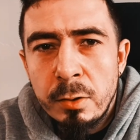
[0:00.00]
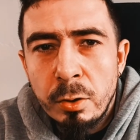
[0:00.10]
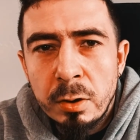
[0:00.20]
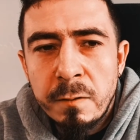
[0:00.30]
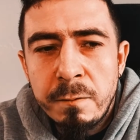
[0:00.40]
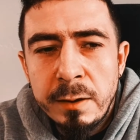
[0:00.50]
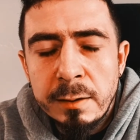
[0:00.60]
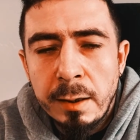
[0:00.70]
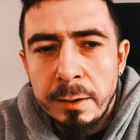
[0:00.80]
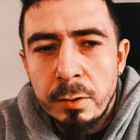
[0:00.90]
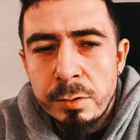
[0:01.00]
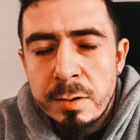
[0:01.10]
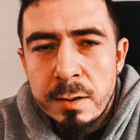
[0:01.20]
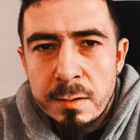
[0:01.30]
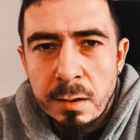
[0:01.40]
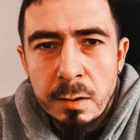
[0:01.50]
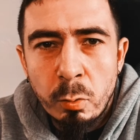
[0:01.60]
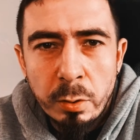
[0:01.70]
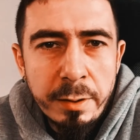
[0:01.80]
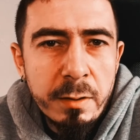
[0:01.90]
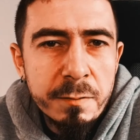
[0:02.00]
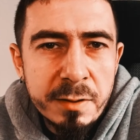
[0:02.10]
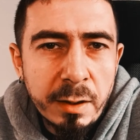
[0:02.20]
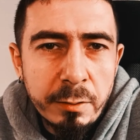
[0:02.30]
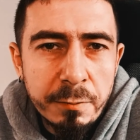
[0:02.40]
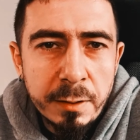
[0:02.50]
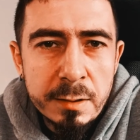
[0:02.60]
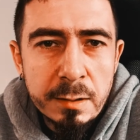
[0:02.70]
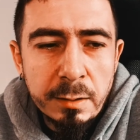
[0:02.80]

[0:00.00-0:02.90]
not feel like those things are worthy of sacrificing,